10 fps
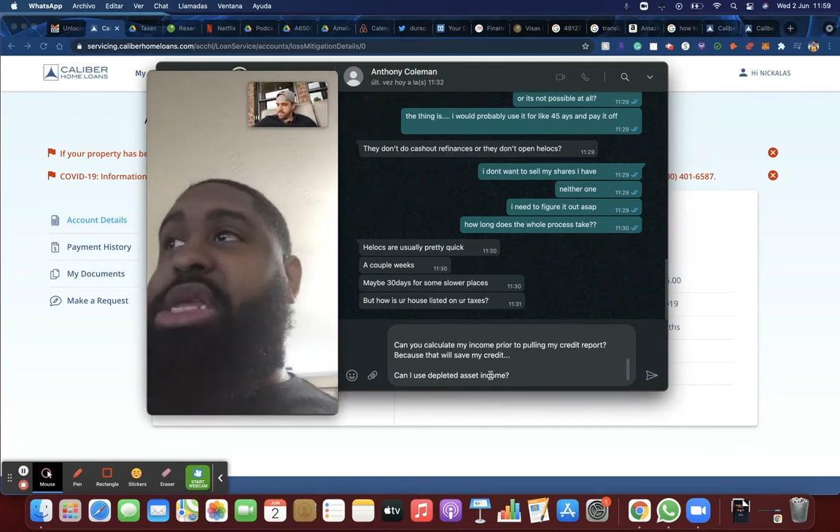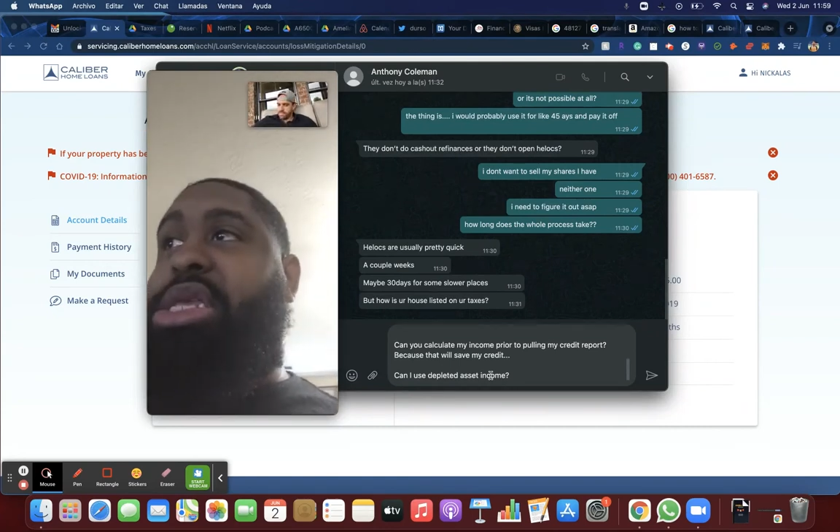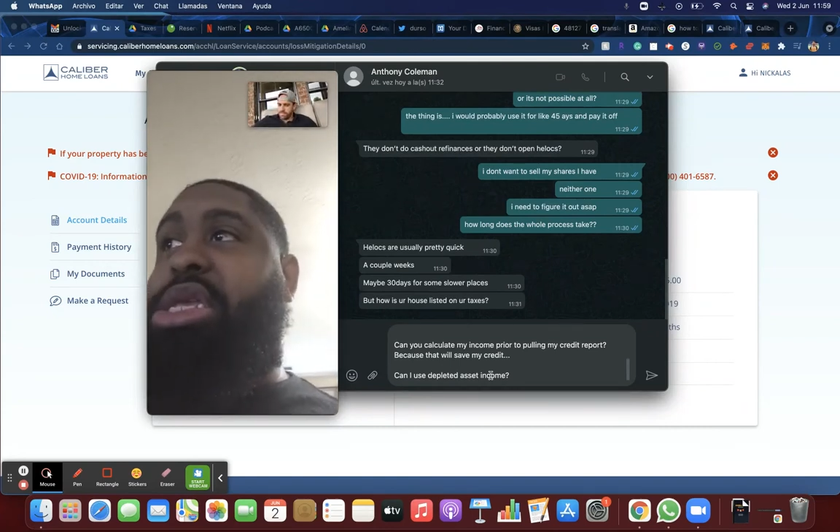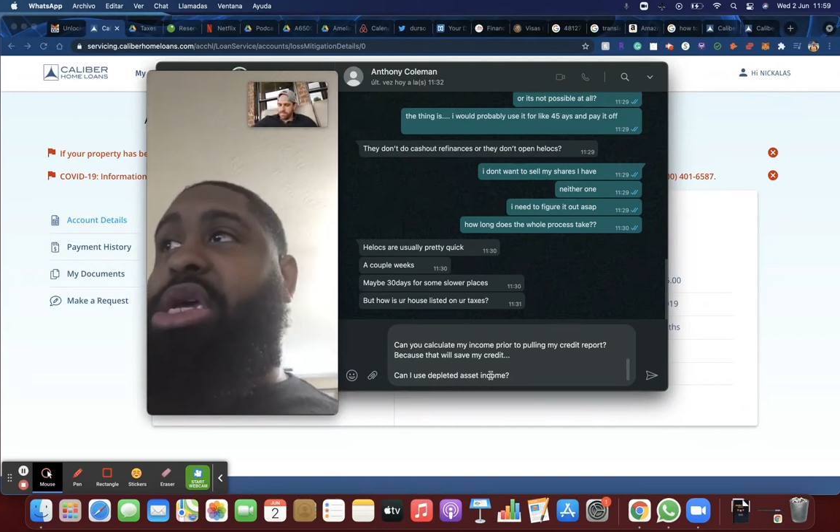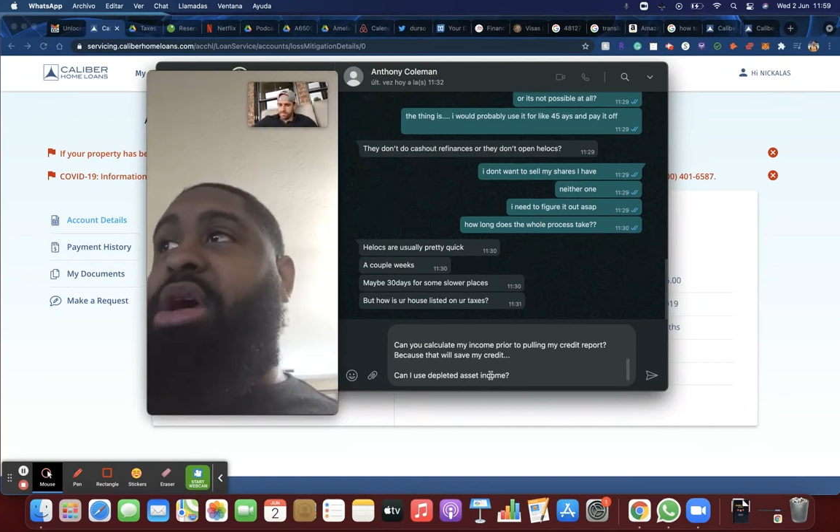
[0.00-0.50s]

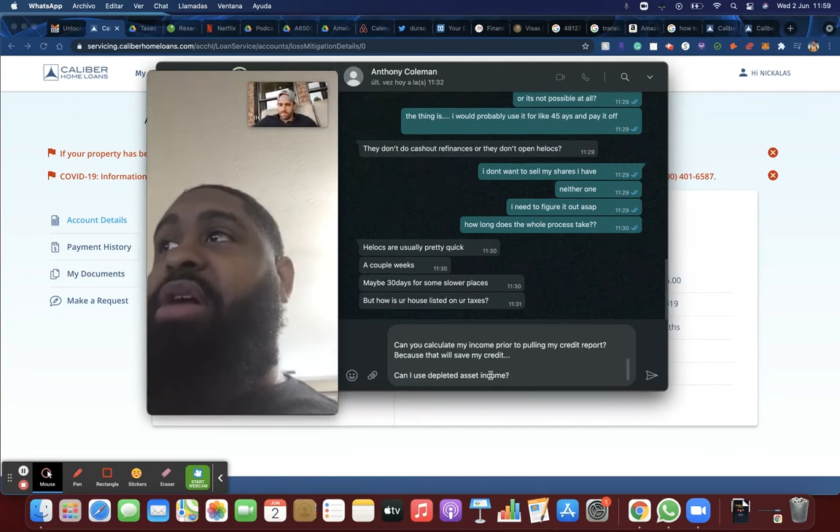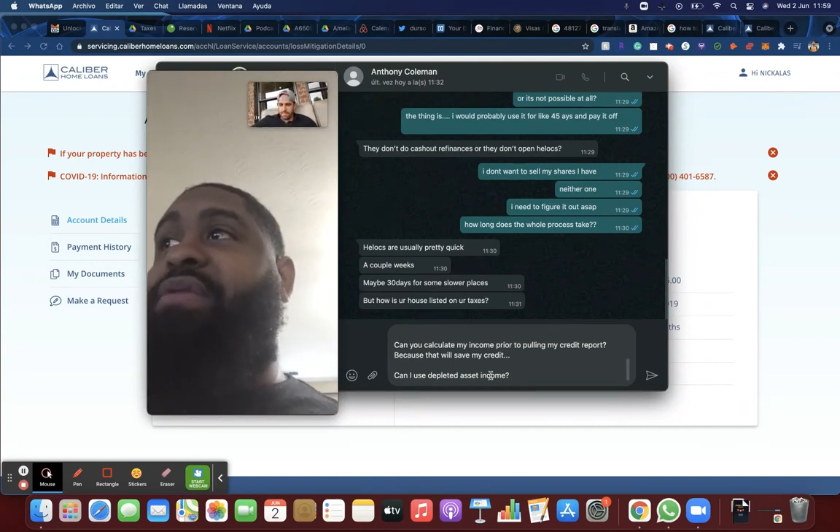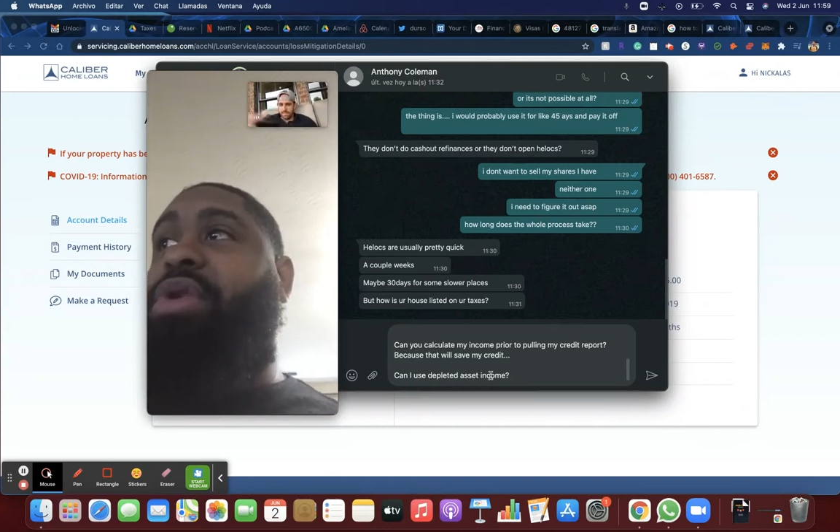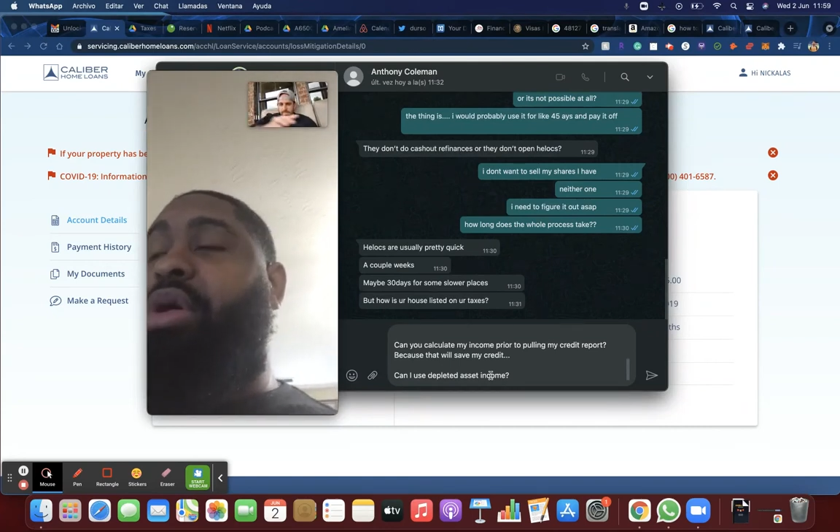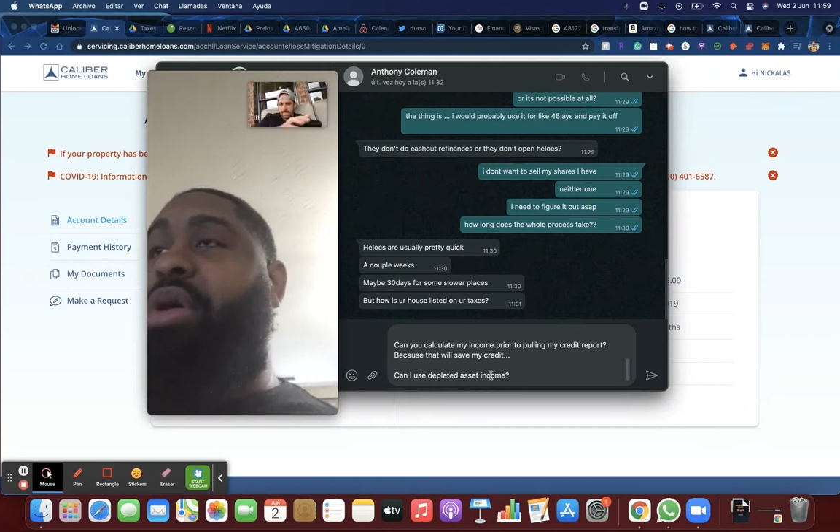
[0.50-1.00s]
assets to
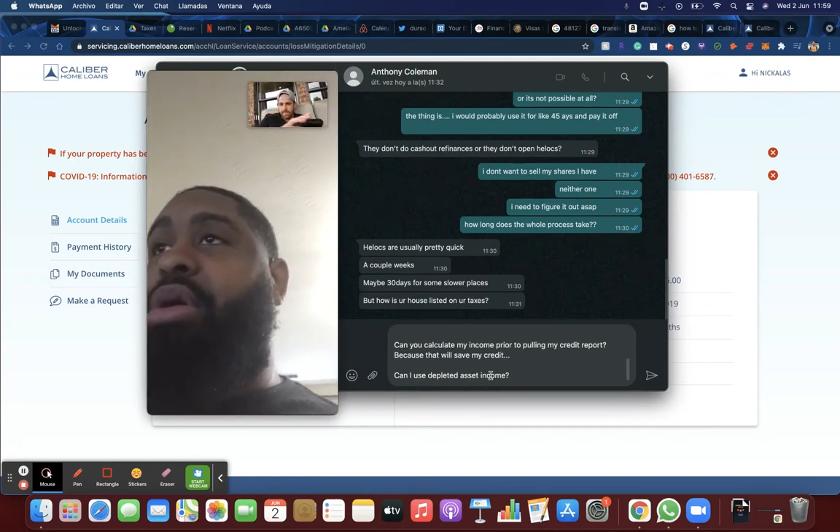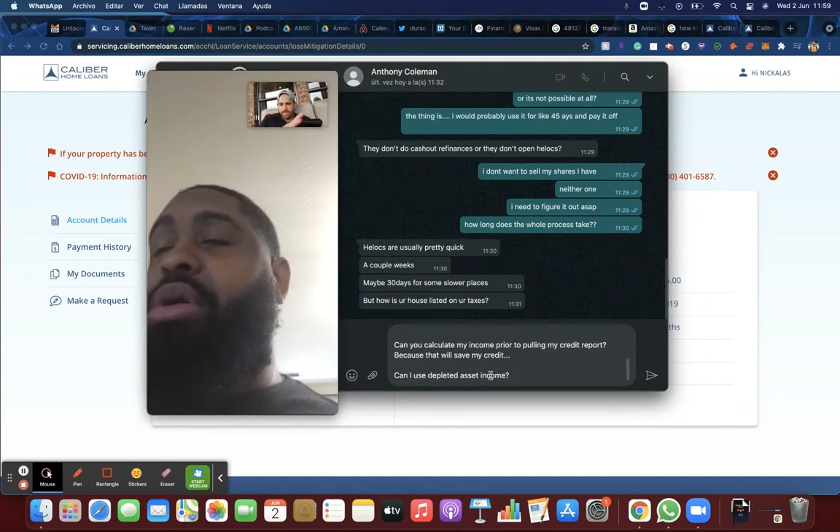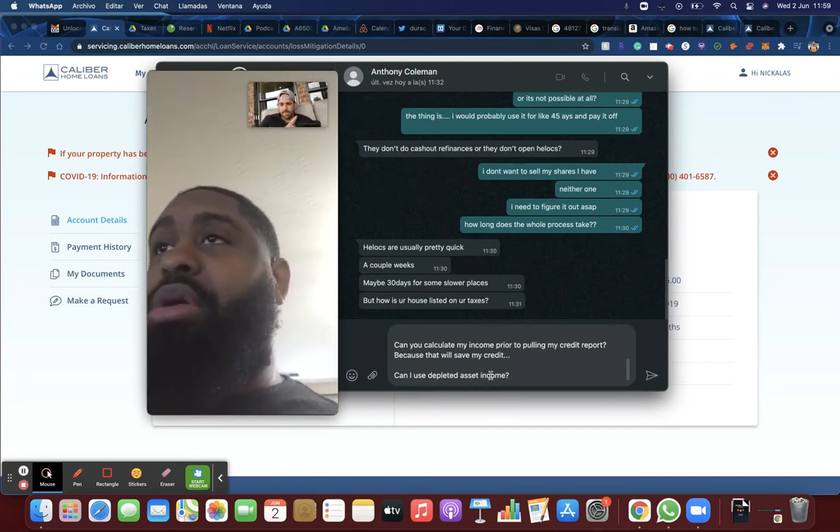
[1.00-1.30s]
cover